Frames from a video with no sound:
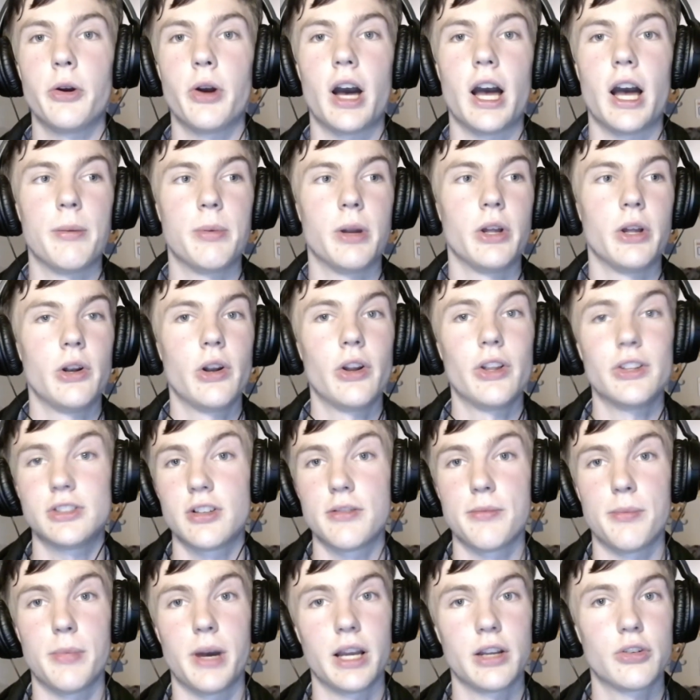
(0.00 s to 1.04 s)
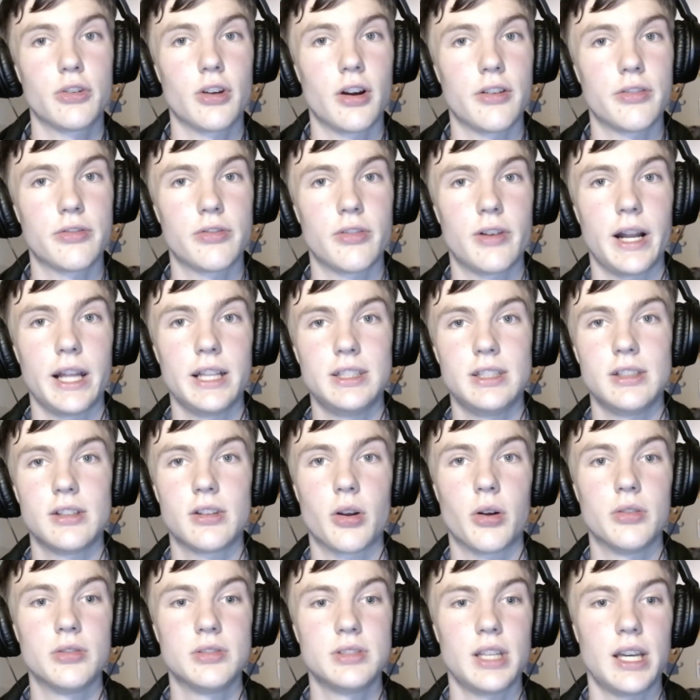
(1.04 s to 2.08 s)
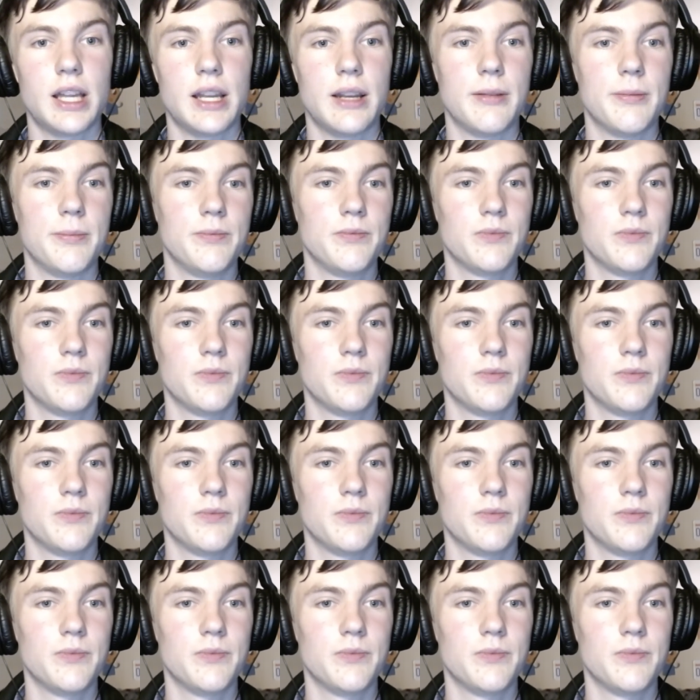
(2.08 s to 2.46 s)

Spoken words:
I upload lots of Minecraft related content,